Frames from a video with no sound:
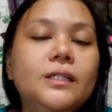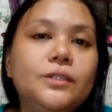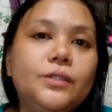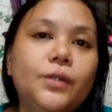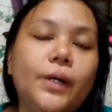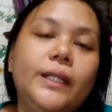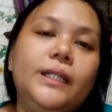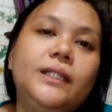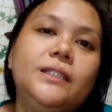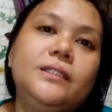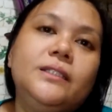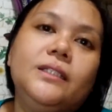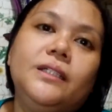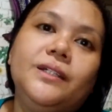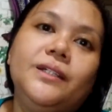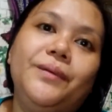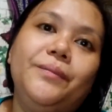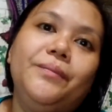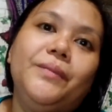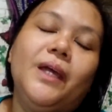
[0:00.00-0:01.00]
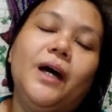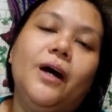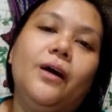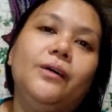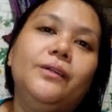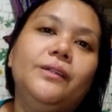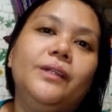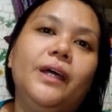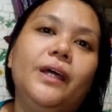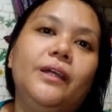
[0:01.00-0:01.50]
So I listed them
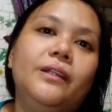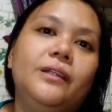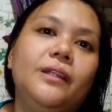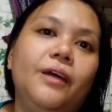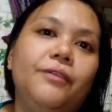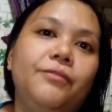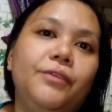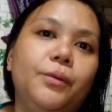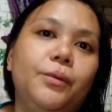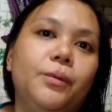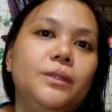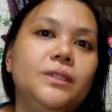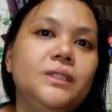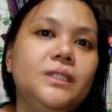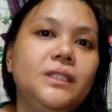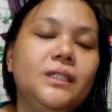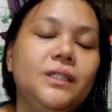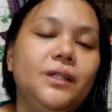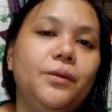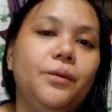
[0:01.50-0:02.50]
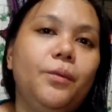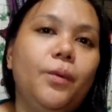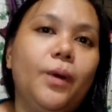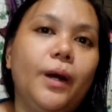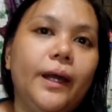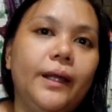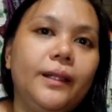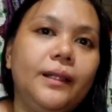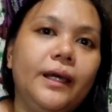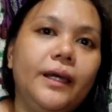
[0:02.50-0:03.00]
down, and every once in a
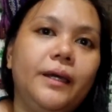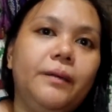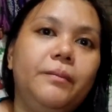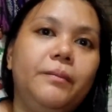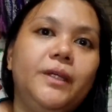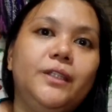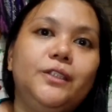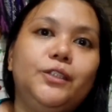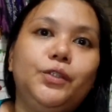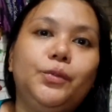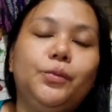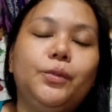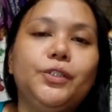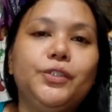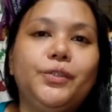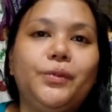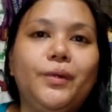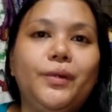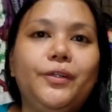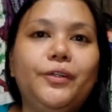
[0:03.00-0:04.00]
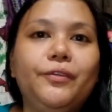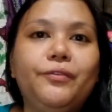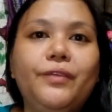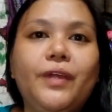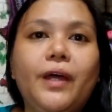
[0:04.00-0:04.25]
while I binge watch one of